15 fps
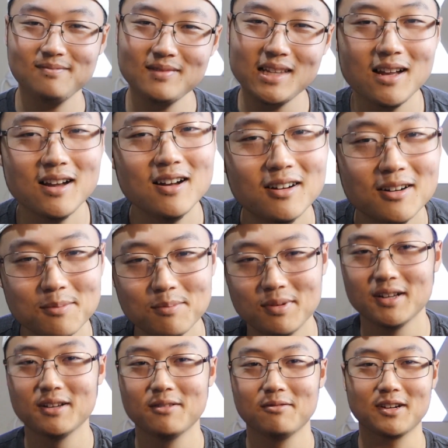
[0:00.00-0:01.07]

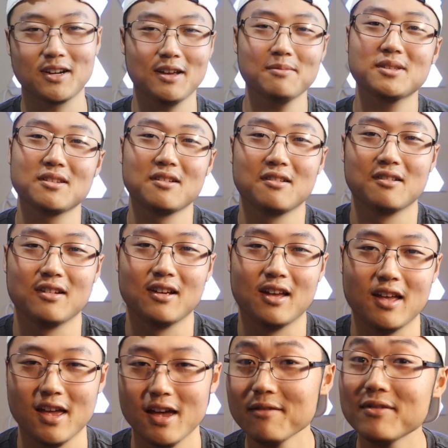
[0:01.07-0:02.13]
But when it comes to their
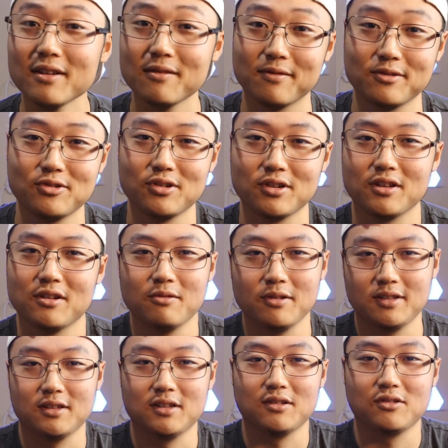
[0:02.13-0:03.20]
heavy infantry though,
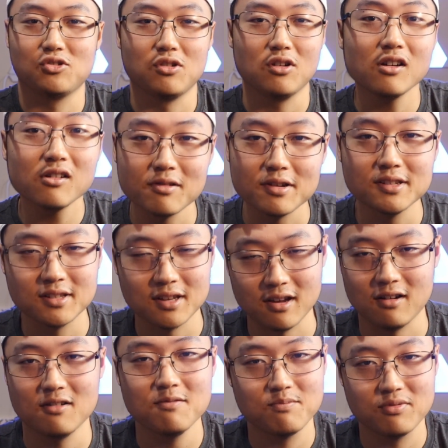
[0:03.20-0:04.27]
with the Triaries, they
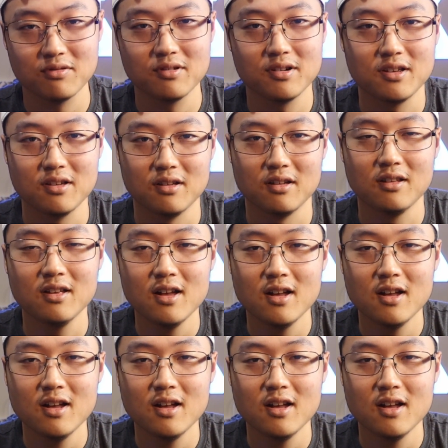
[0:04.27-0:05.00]
are pretty good.